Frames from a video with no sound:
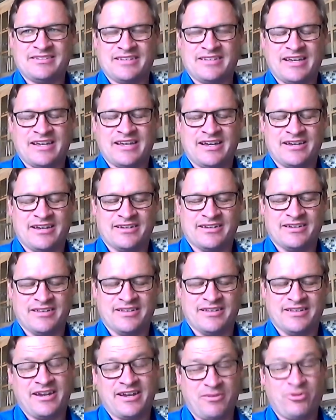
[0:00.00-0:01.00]

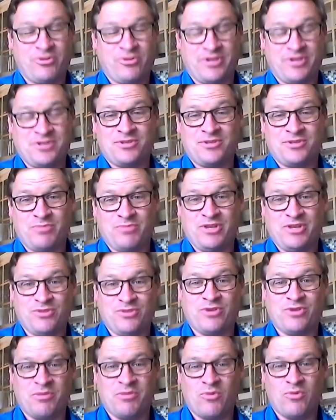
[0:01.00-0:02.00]
that I really should be
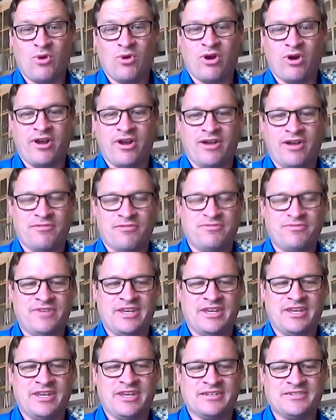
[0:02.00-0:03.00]
doing more of
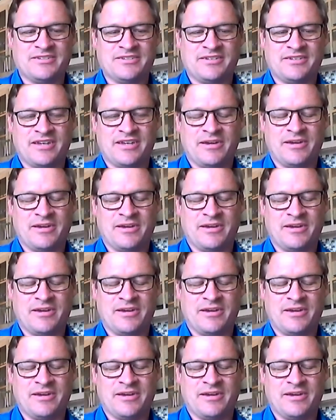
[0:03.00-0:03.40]
is,